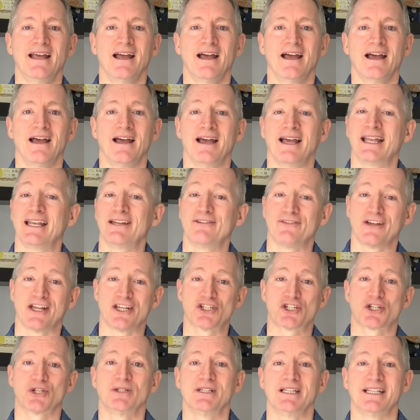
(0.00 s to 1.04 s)
And
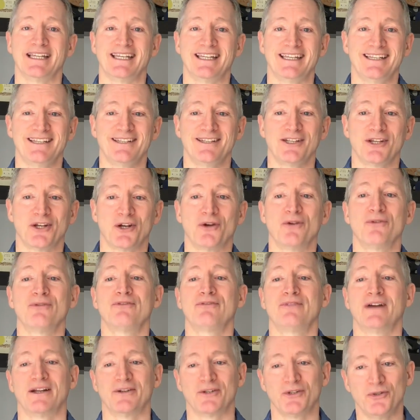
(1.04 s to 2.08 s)
eventually,
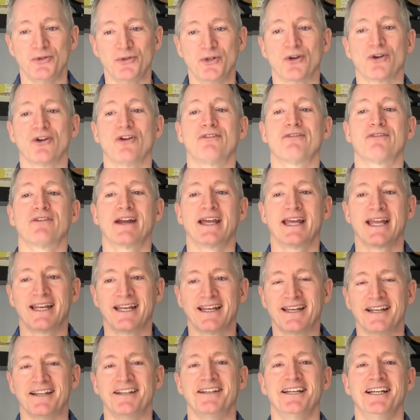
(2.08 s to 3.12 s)
found a new girlfriend
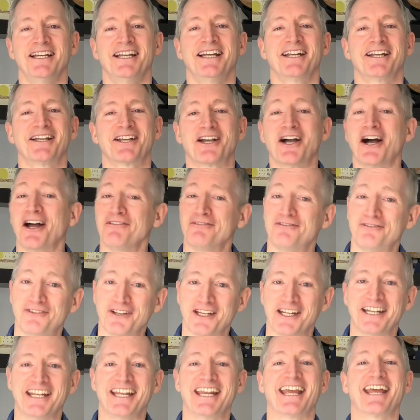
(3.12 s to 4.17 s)
and got
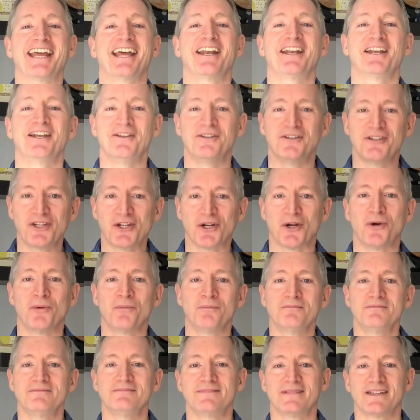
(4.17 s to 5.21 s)
fit again. And,
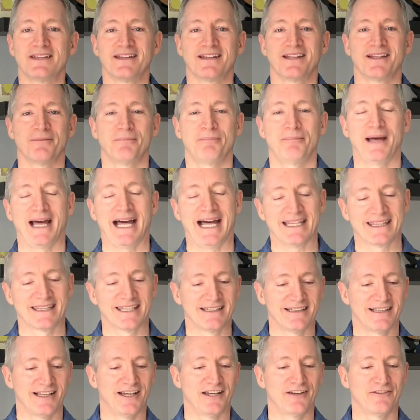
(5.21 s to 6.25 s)
path
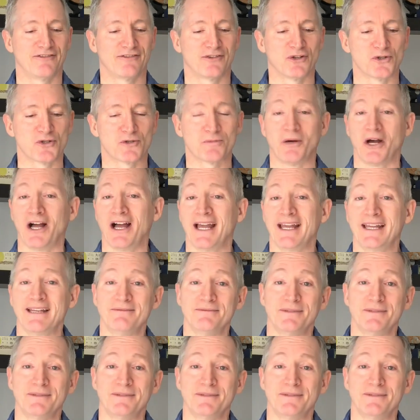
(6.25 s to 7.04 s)
in life goes by.